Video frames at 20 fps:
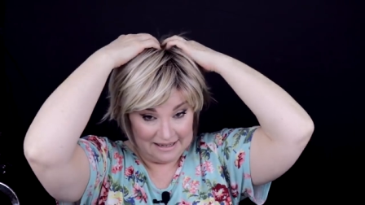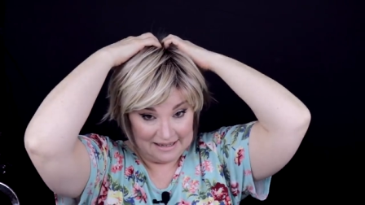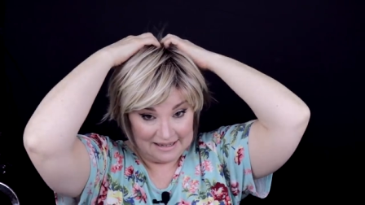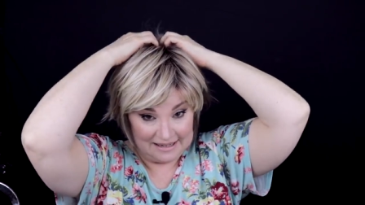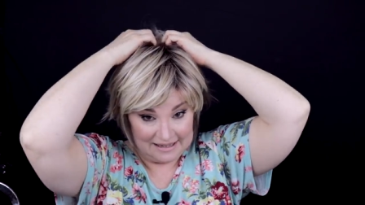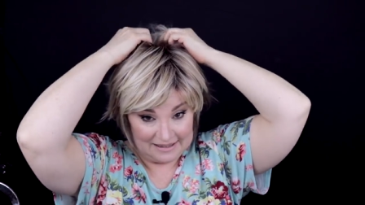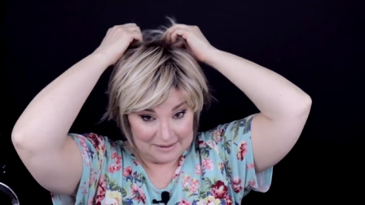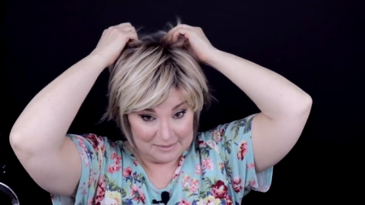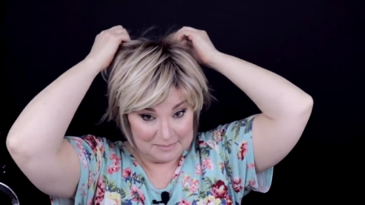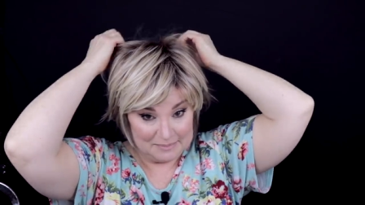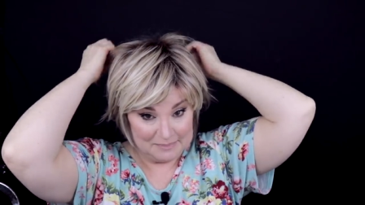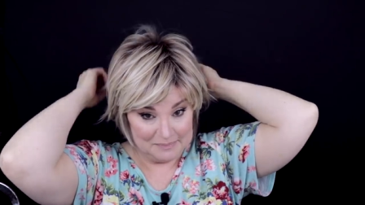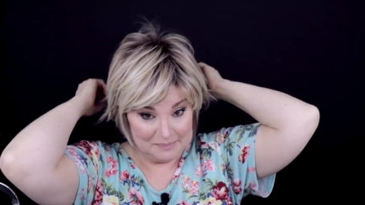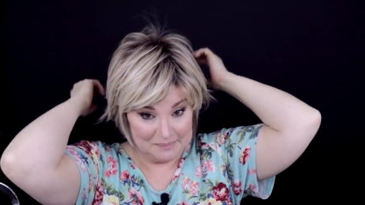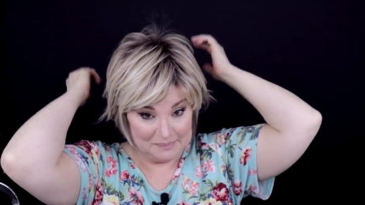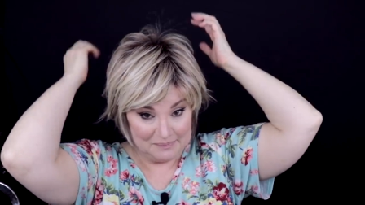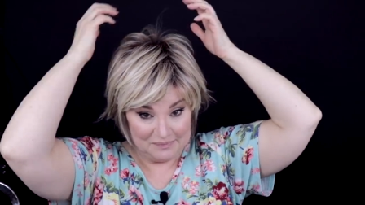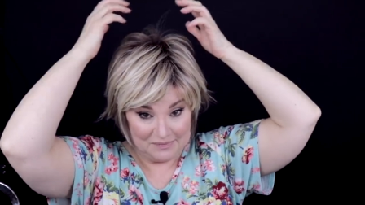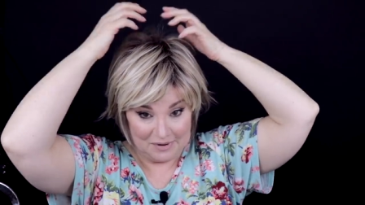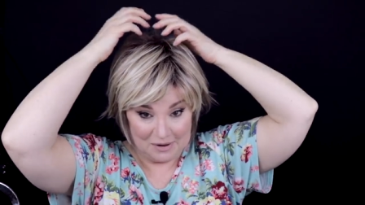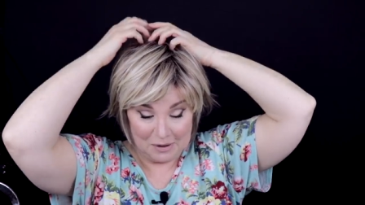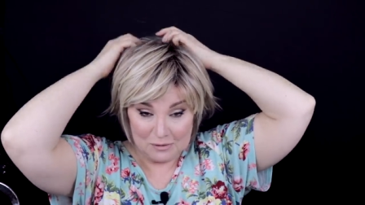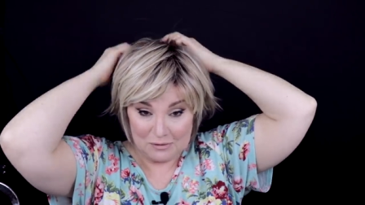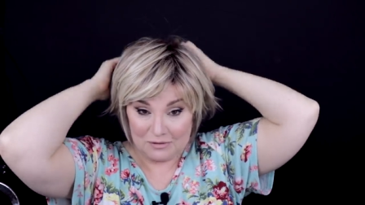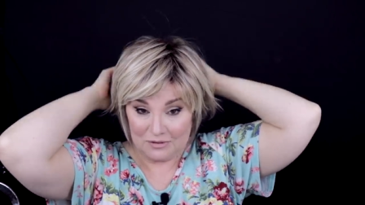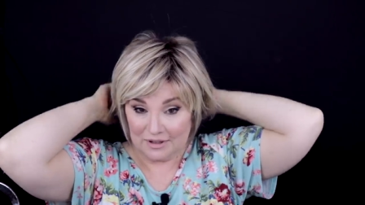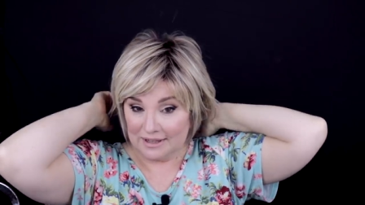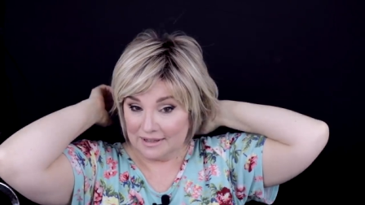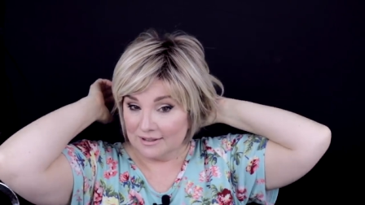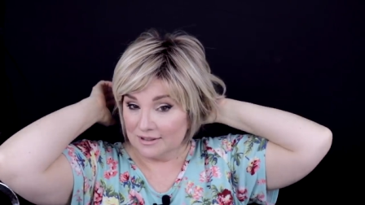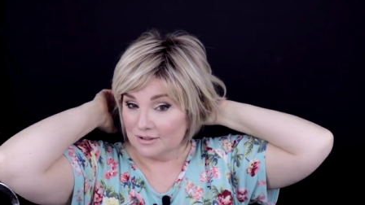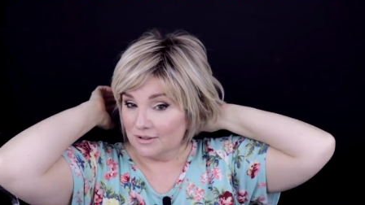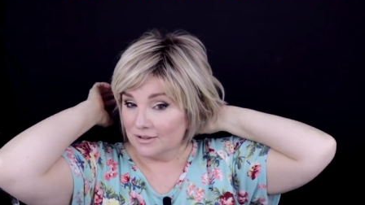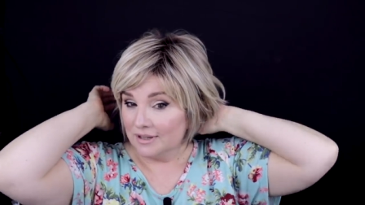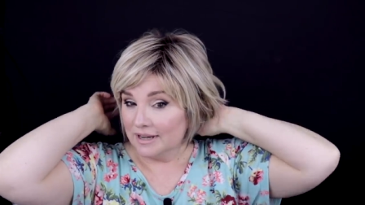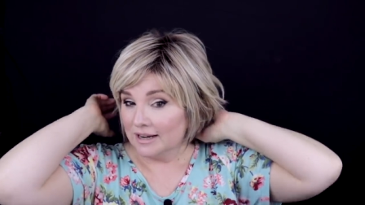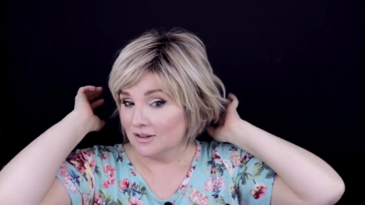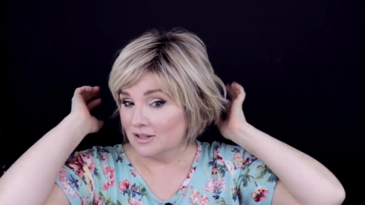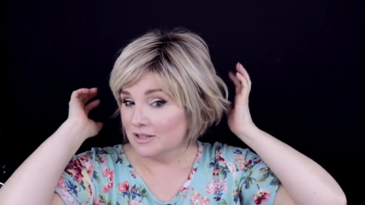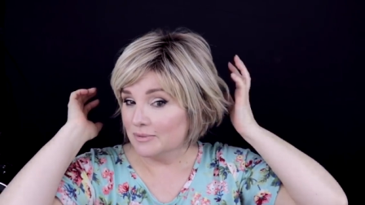Um, hopefully a little
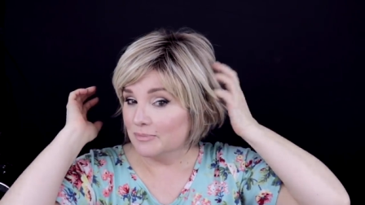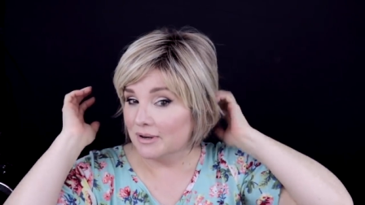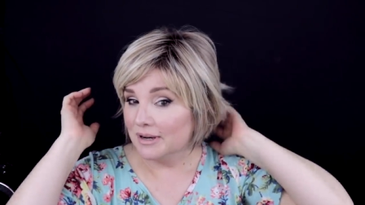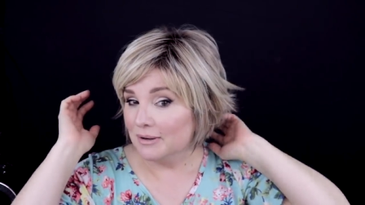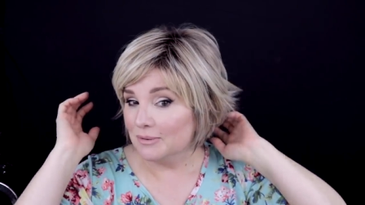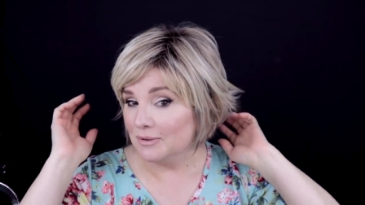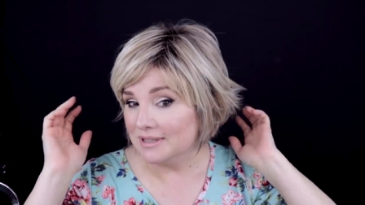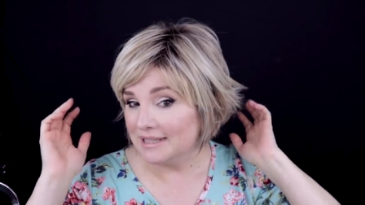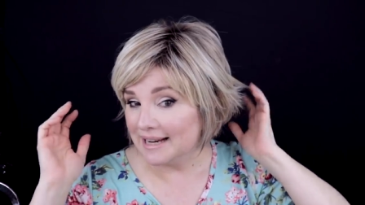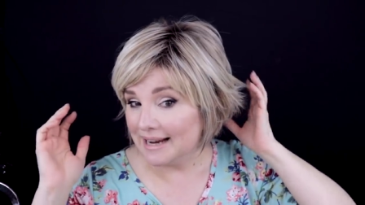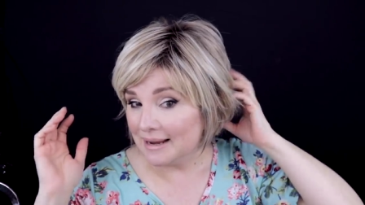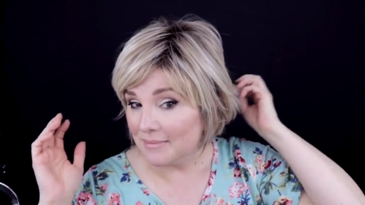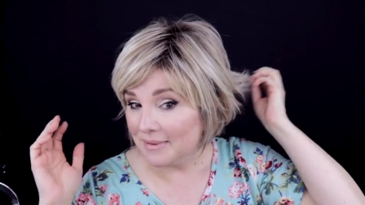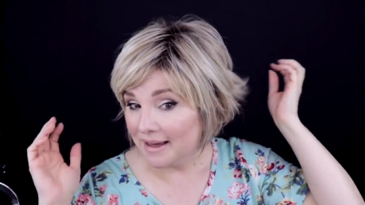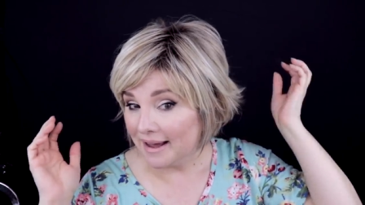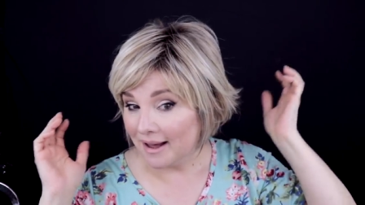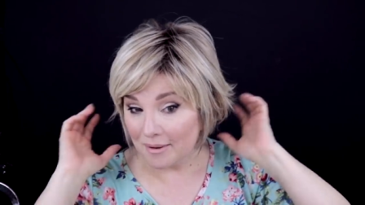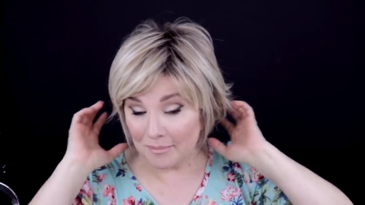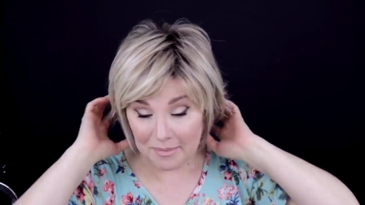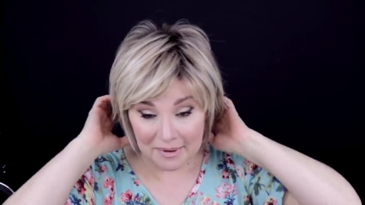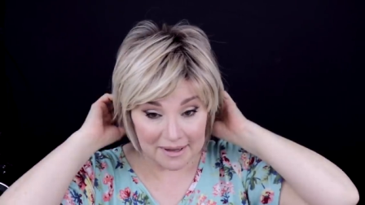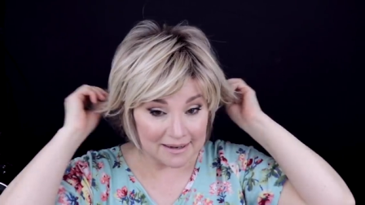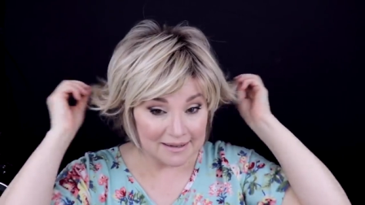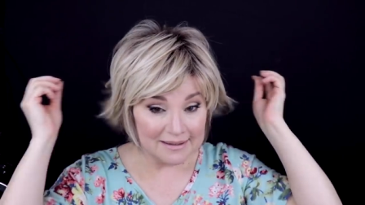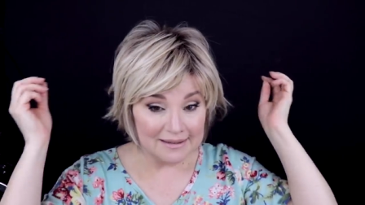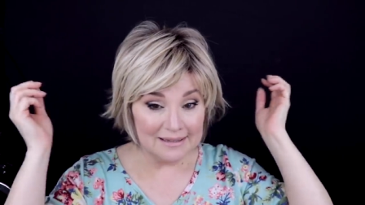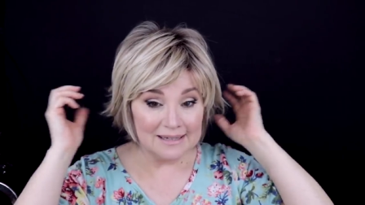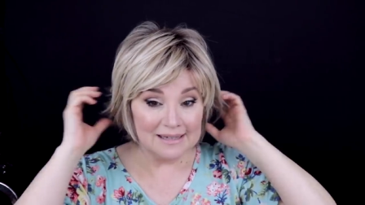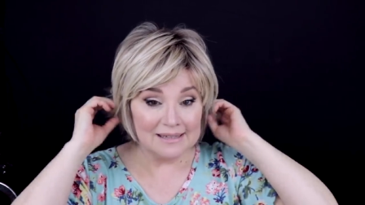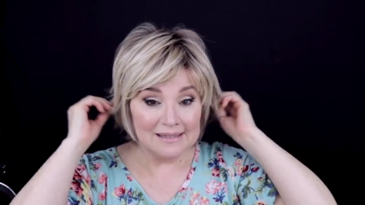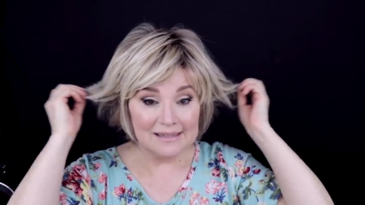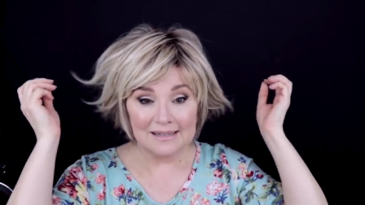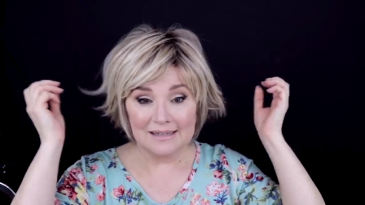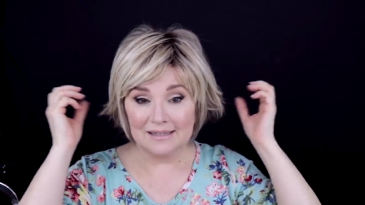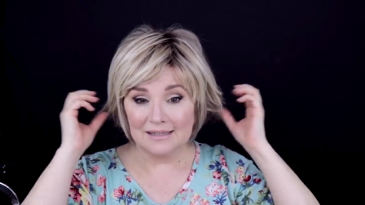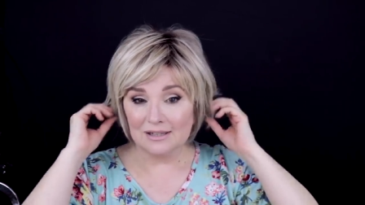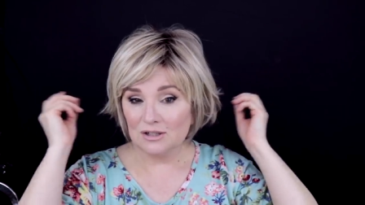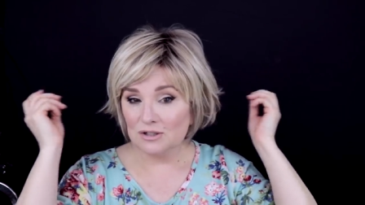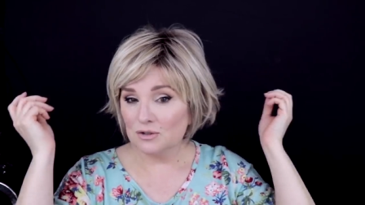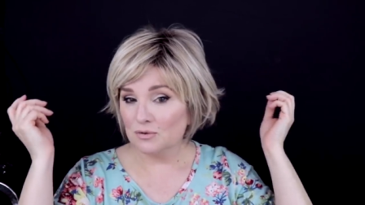hairspray will tame that, but this
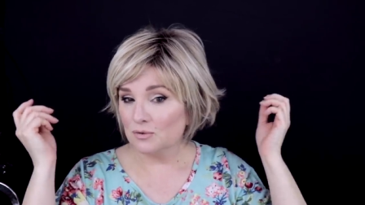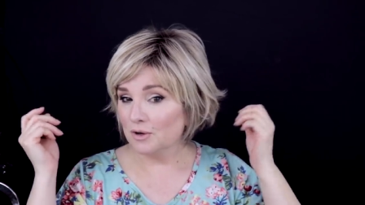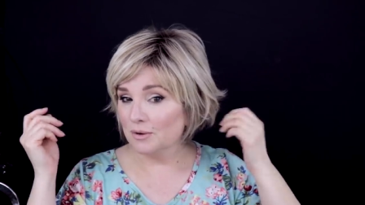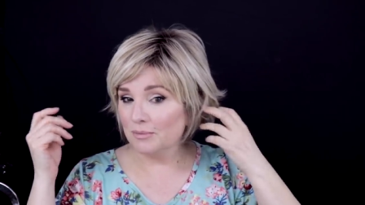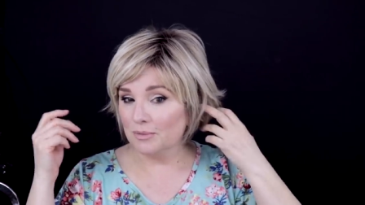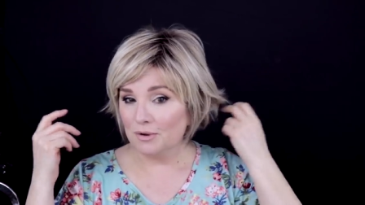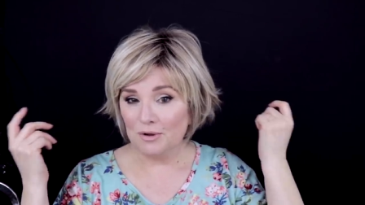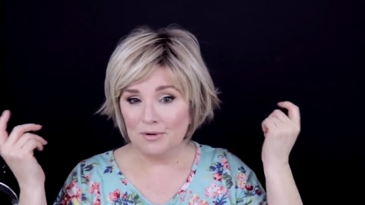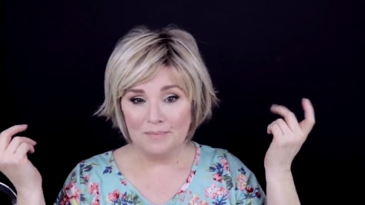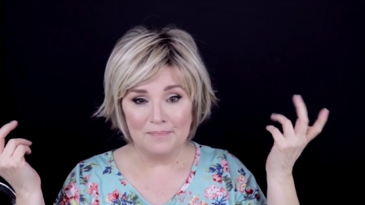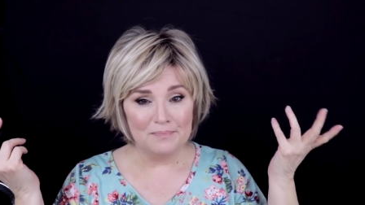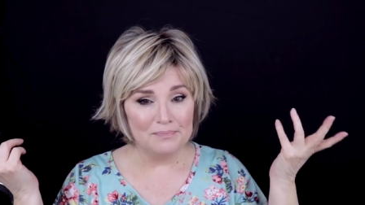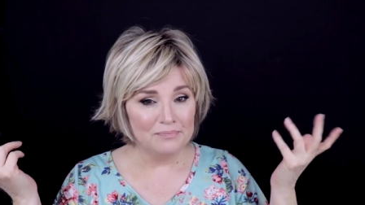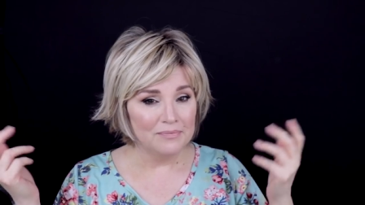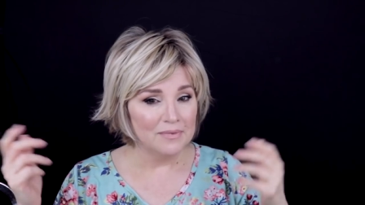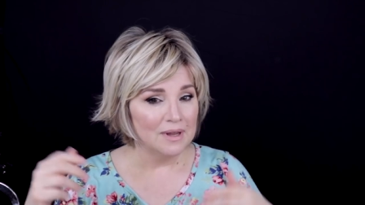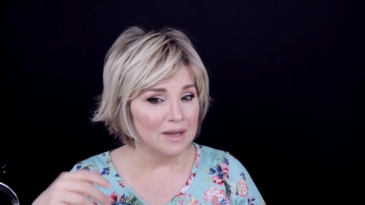is adorable.